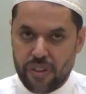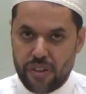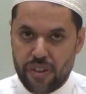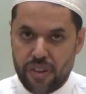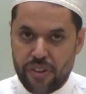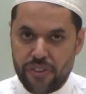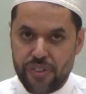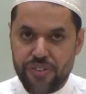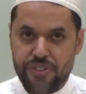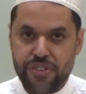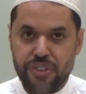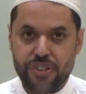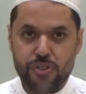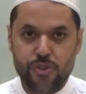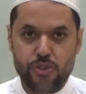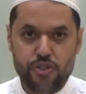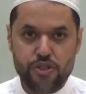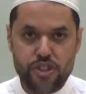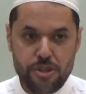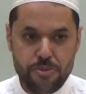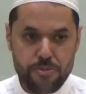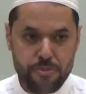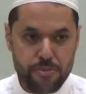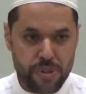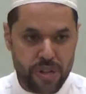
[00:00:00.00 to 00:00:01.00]
And
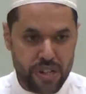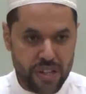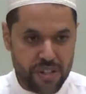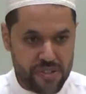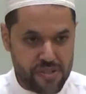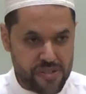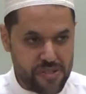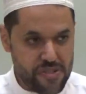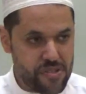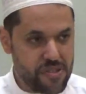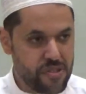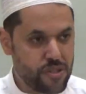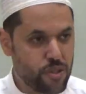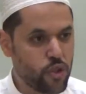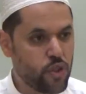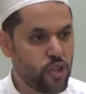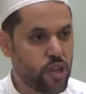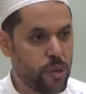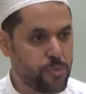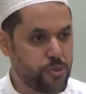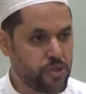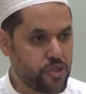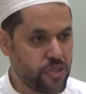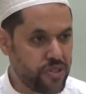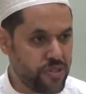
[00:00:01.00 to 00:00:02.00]
dictatorship brings
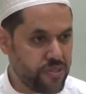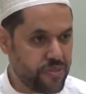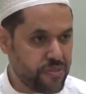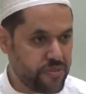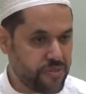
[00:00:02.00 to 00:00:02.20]
corruption.